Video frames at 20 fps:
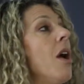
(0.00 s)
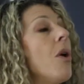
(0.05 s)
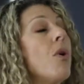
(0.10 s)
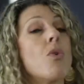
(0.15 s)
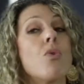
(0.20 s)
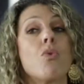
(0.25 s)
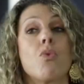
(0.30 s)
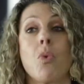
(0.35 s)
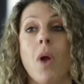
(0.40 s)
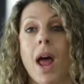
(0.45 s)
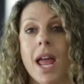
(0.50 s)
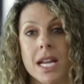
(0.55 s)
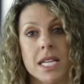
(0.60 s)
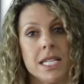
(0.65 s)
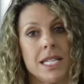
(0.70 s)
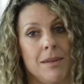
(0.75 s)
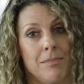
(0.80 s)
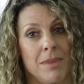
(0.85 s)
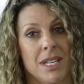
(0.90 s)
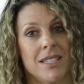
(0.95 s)
Great
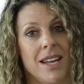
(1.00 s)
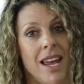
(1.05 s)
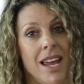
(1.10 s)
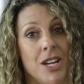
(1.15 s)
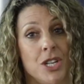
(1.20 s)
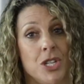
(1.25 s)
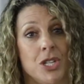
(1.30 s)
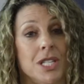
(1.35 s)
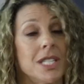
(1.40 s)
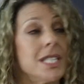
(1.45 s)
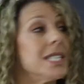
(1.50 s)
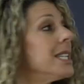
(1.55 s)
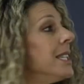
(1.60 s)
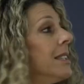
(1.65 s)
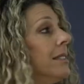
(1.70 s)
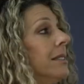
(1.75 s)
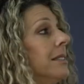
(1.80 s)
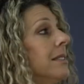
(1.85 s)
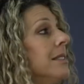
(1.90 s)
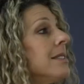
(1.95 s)
imitation
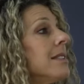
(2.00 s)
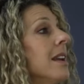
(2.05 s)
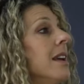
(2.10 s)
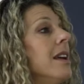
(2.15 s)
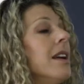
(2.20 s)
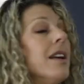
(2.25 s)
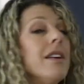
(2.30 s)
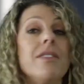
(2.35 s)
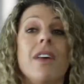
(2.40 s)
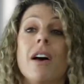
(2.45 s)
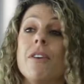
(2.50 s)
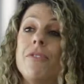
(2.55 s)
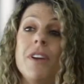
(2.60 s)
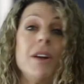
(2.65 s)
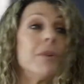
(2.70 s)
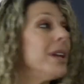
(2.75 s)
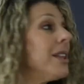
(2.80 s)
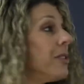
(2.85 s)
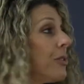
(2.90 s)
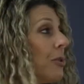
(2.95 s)
skills. They are
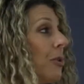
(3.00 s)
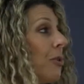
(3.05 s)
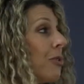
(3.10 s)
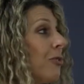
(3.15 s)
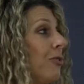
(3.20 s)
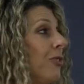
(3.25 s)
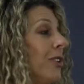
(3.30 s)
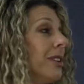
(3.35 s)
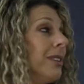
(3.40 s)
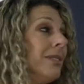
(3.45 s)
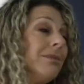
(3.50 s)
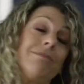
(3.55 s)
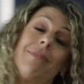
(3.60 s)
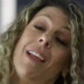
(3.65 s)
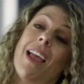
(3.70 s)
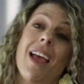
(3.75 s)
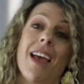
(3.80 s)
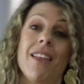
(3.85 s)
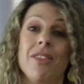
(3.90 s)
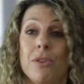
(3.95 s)
very thoughtful,
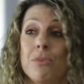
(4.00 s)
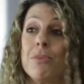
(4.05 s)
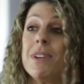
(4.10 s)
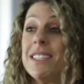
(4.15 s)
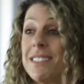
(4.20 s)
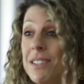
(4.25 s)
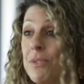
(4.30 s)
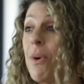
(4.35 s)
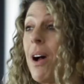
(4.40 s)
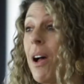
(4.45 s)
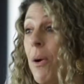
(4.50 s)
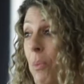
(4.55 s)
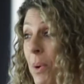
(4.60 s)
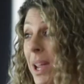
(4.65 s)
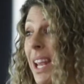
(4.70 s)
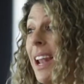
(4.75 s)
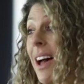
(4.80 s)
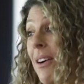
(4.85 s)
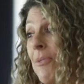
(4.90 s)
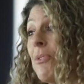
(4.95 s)
and the reason why
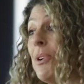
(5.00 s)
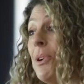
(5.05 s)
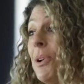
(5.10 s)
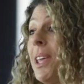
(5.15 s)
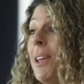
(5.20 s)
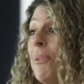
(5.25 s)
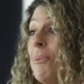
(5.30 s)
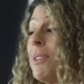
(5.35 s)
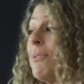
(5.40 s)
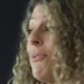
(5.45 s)
we love working with